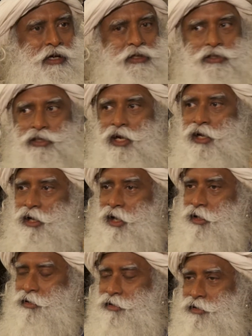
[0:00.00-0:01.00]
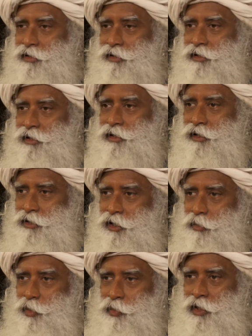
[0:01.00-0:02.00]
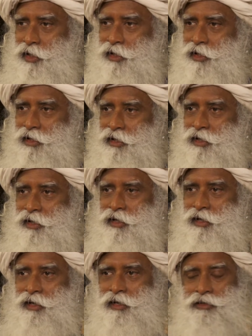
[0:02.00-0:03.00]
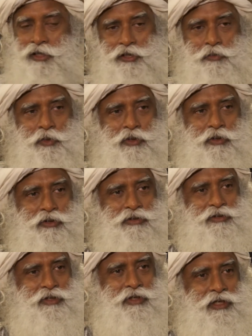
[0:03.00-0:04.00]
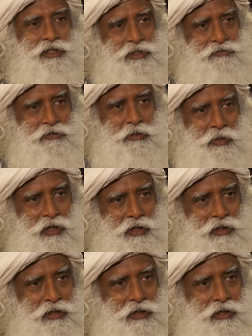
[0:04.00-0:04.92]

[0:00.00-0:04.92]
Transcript: and the child dies in a terrible way, just because it's a female.